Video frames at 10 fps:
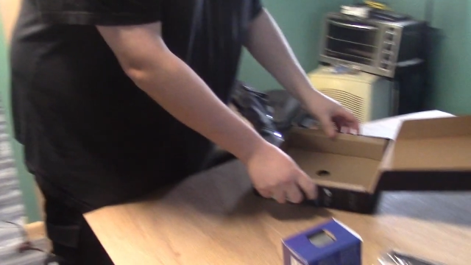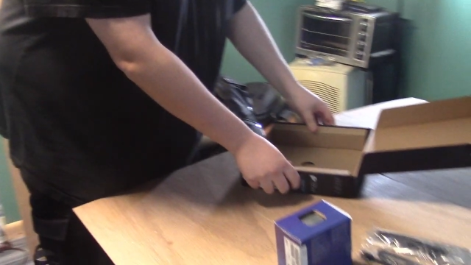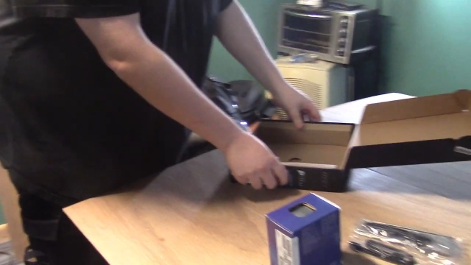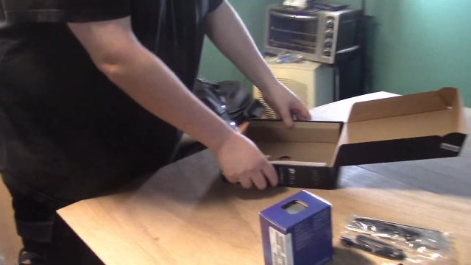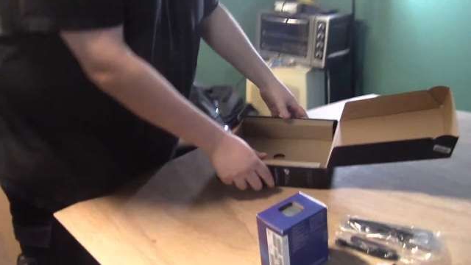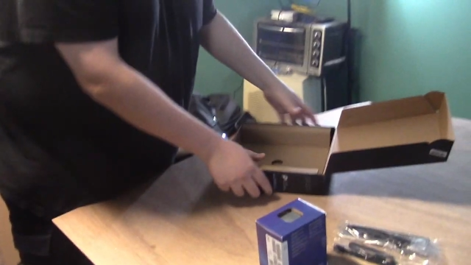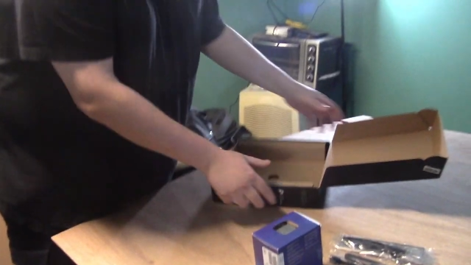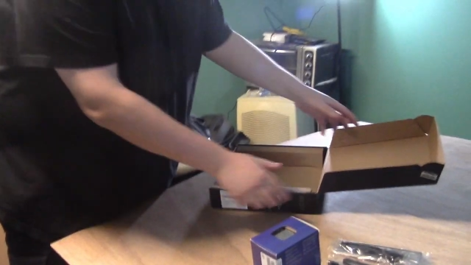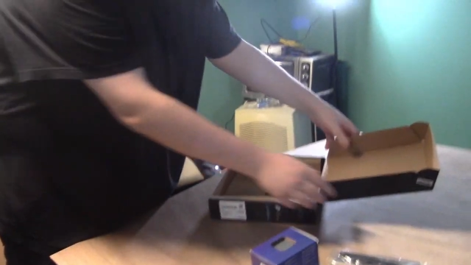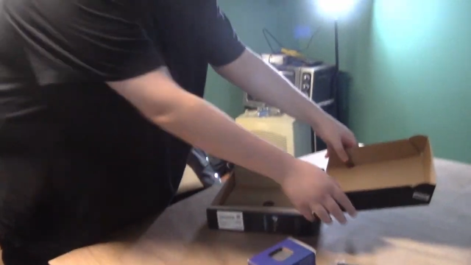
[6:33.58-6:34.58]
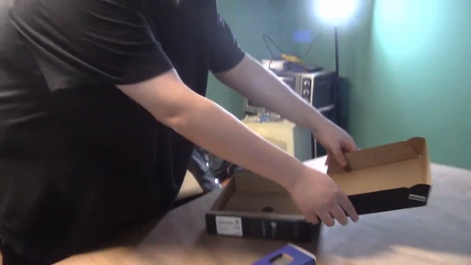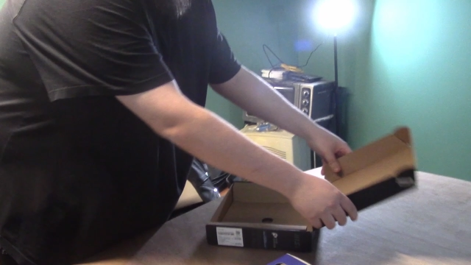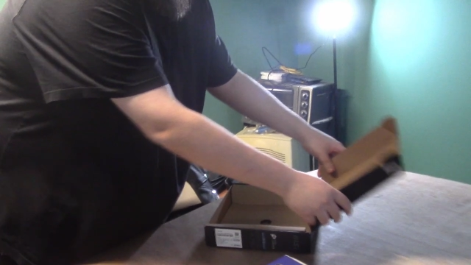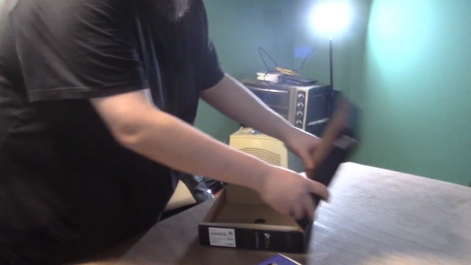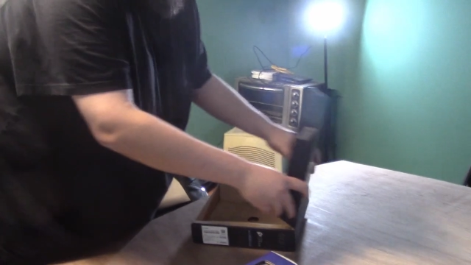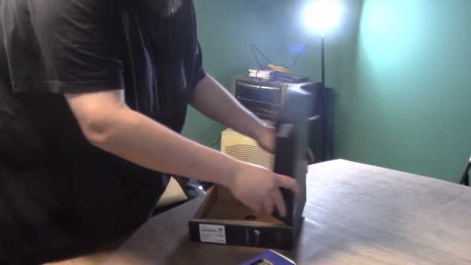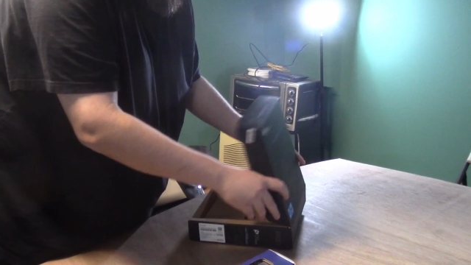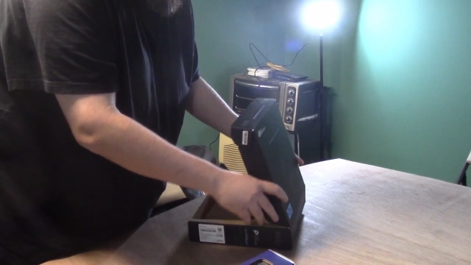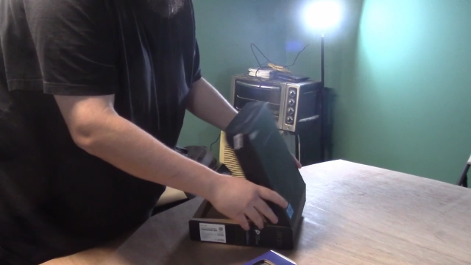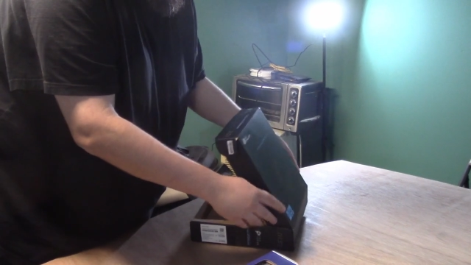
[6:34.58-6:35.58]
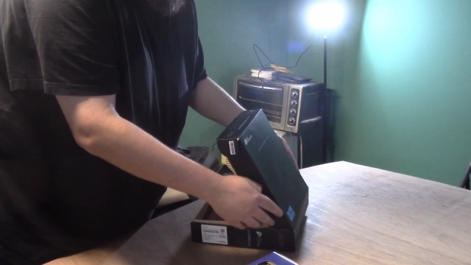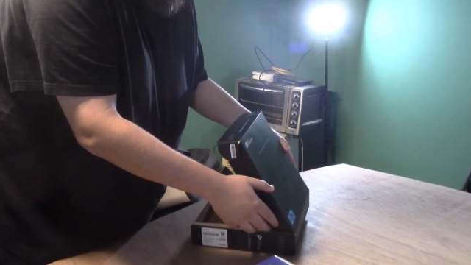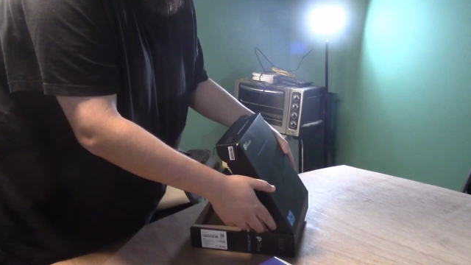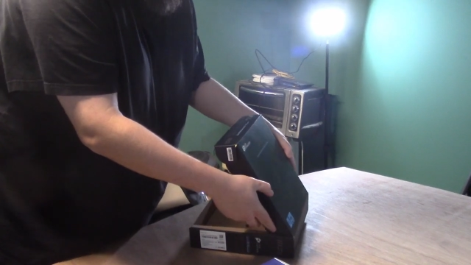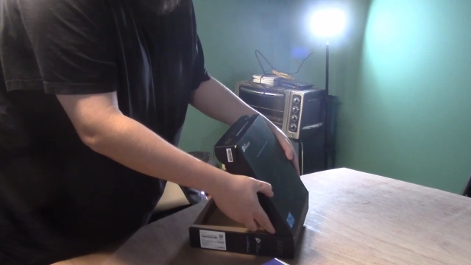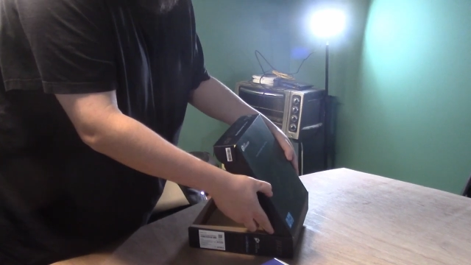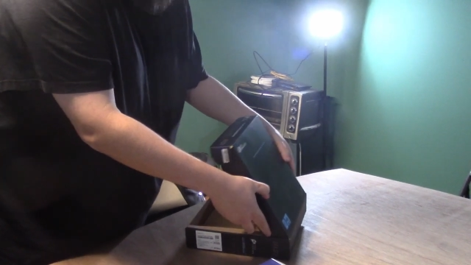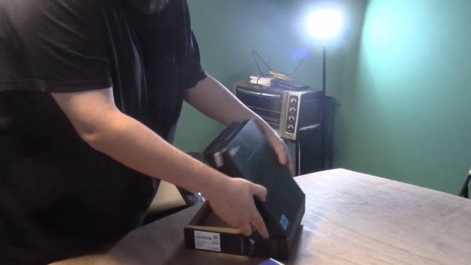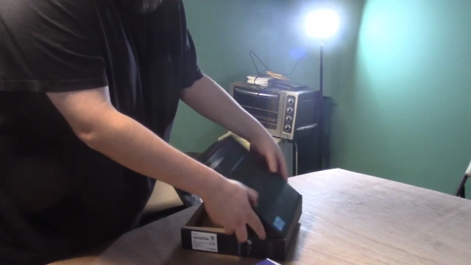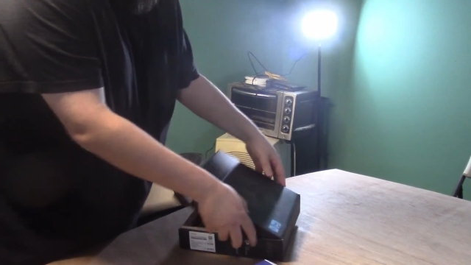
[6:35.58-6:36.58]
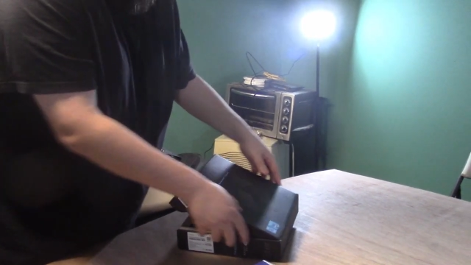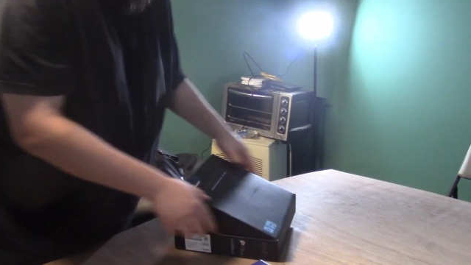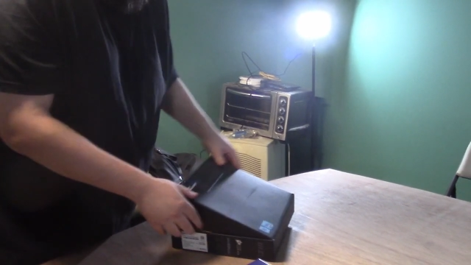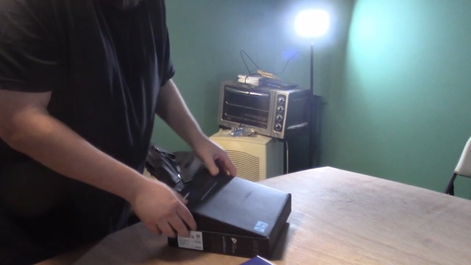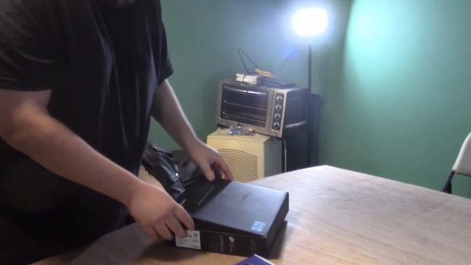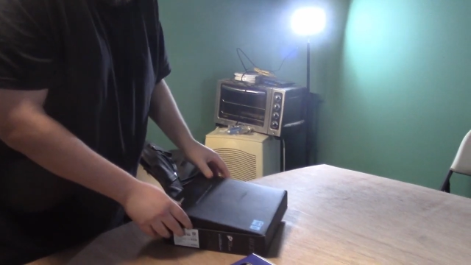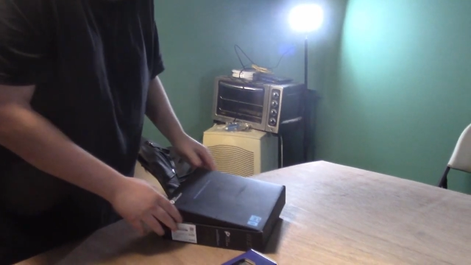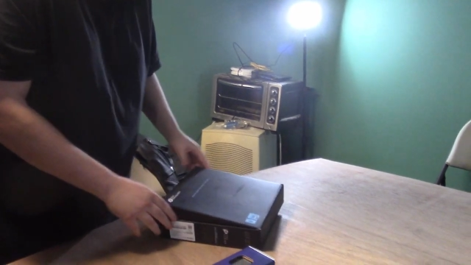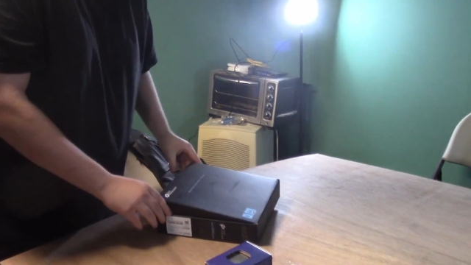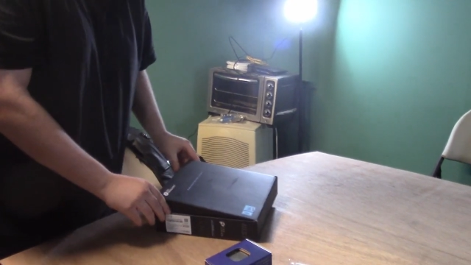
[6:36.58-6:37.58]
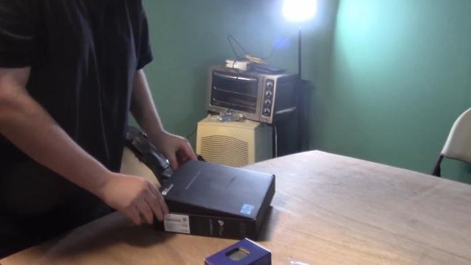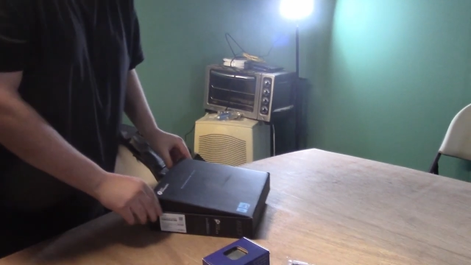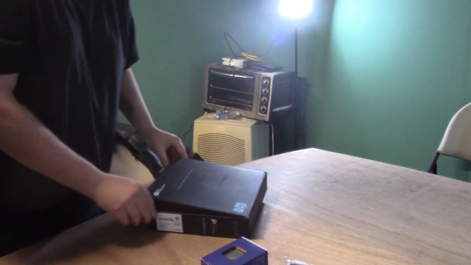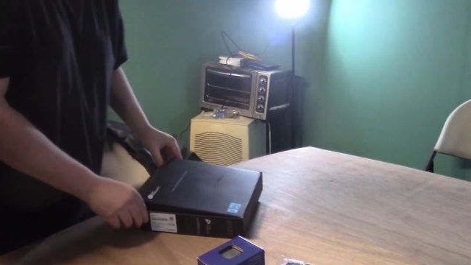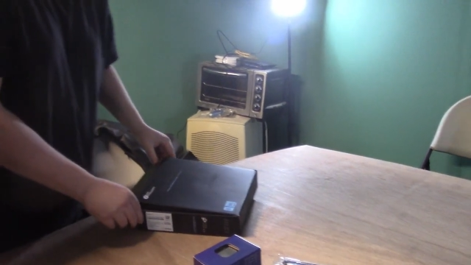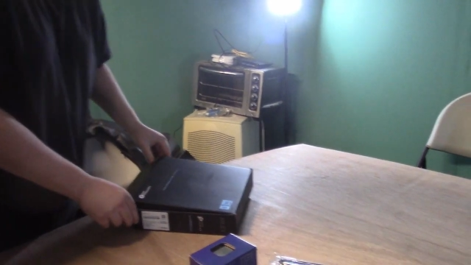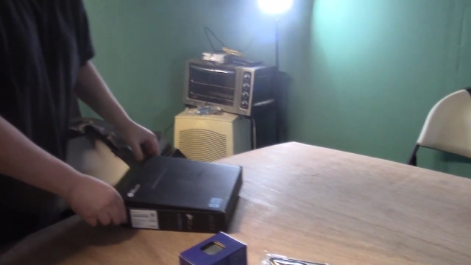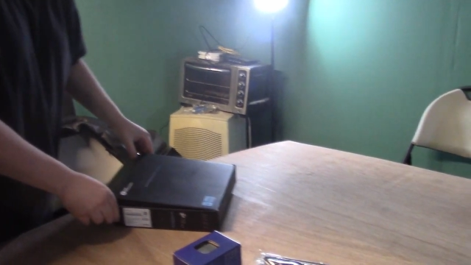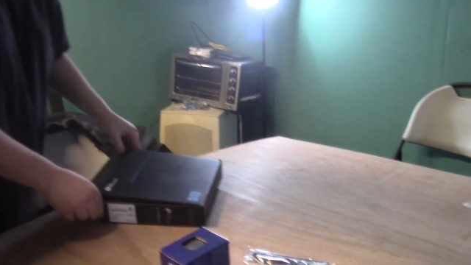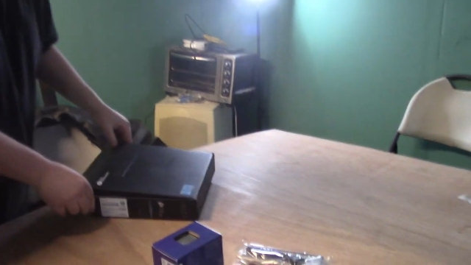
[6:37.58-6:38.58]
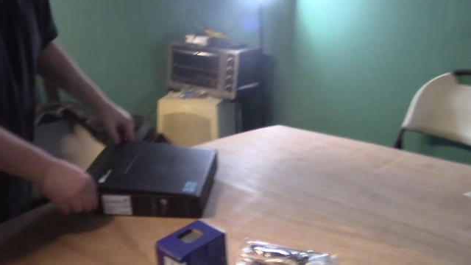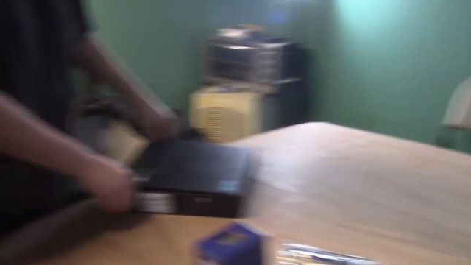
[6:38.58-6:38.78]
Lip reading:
No face is visible, so there are no lips to read.